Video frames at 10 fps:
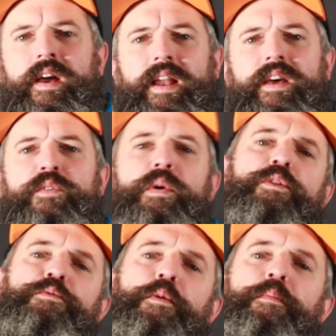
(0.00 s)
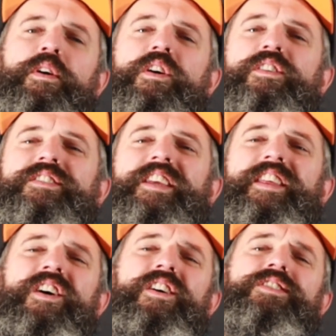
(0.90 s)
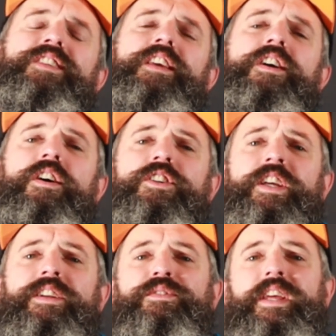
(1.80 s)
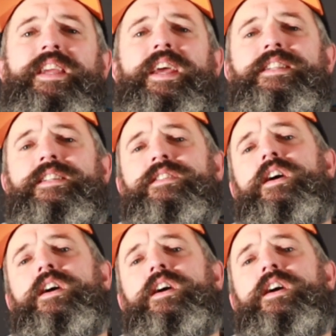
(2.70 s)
Hello, welcome to Pop Along RC, the RC car channel dedicated to